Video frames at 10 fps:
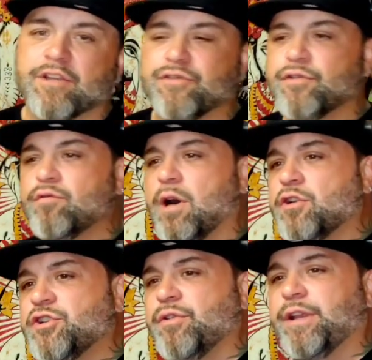
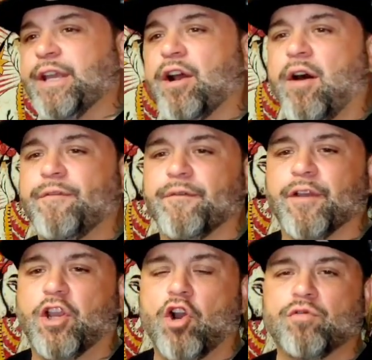to shooting it off of
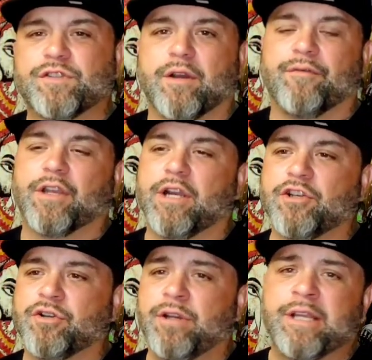the coast of the
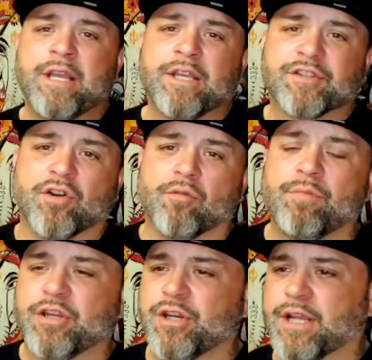country. So
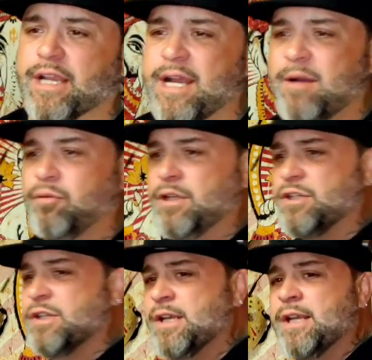mission
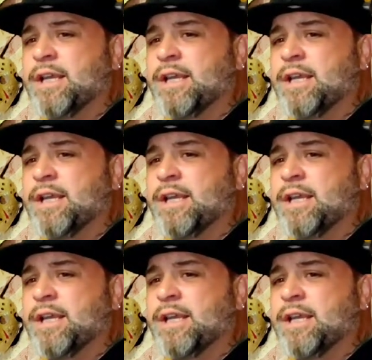accomplished.